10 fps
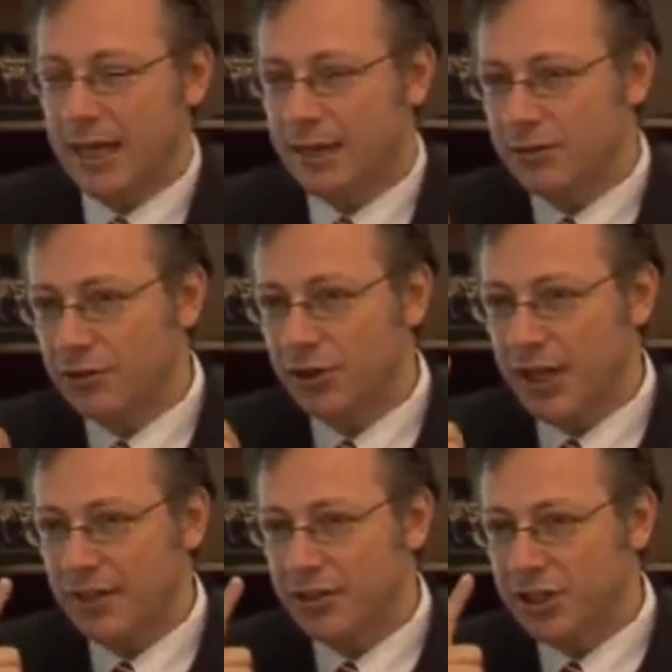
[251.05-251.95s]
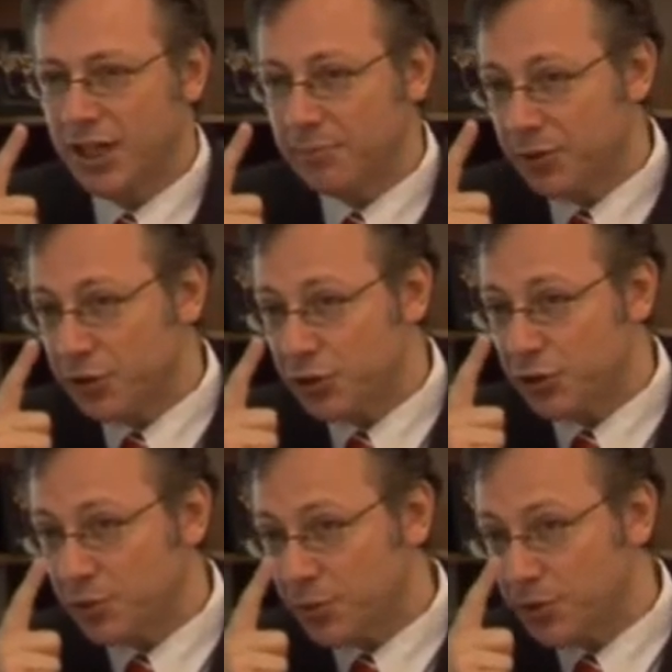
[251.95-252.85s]
And you know, at the time of the
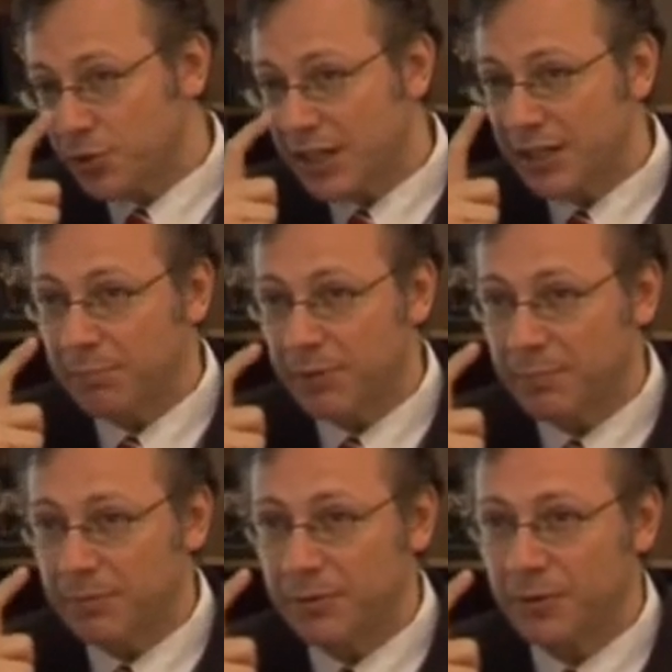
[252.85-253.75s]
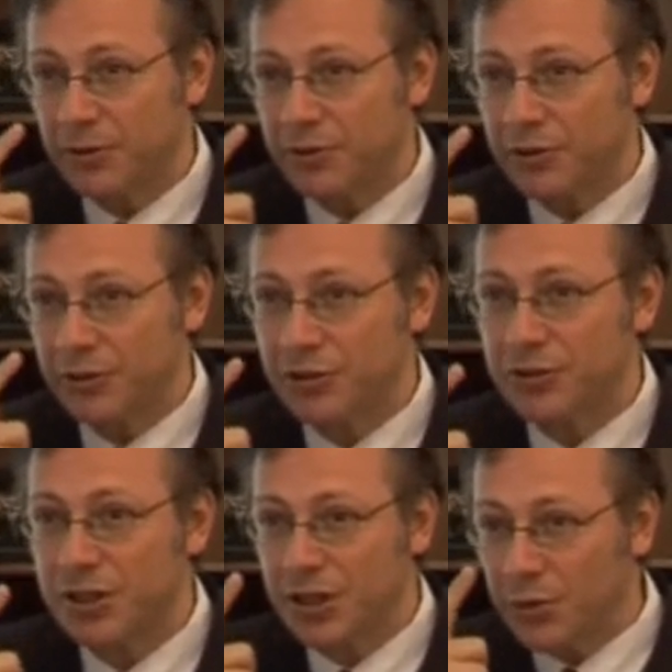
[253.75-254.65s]
surgery, we took down the bump of the
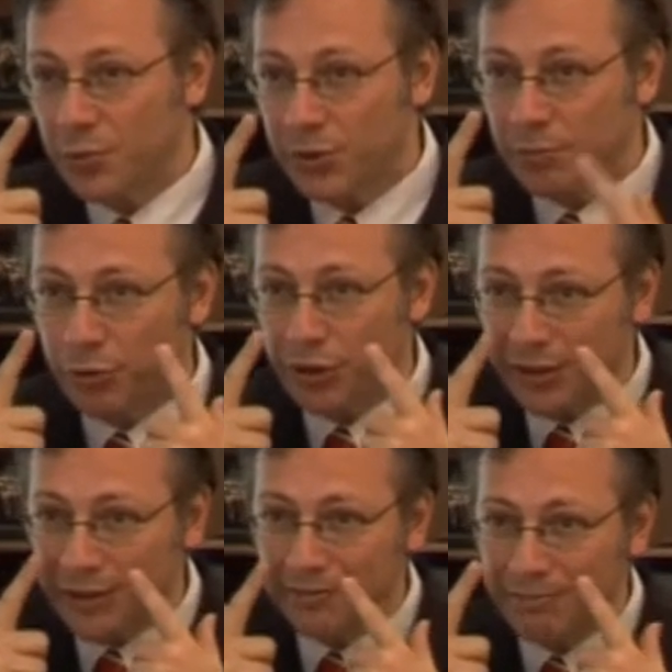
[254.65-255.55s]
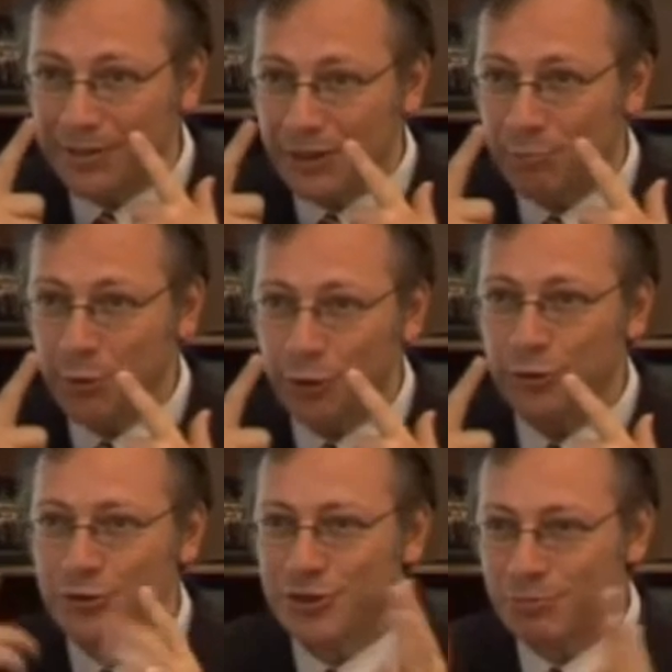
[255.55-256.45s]
nose. We broke the
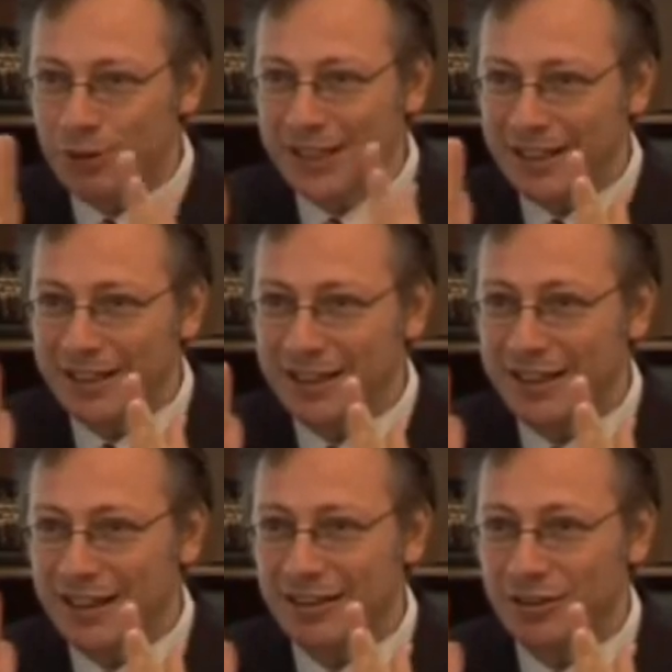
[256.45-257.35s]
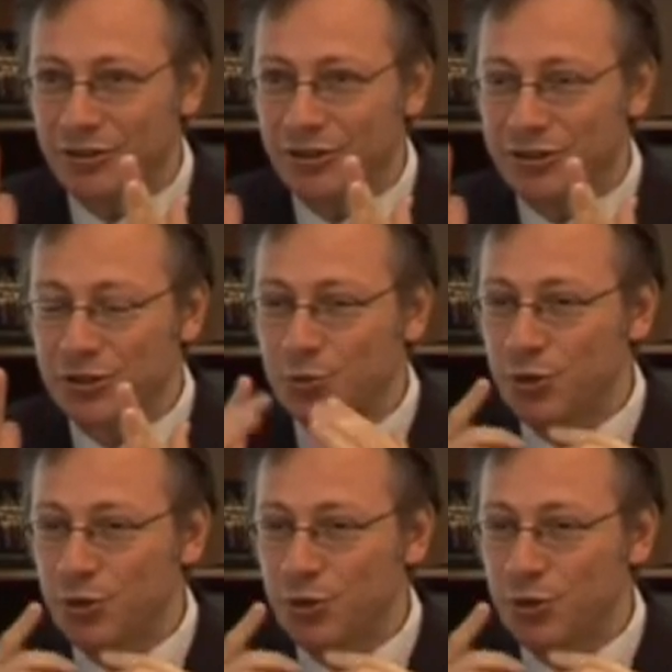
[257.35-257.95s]
bones to bring in the nose as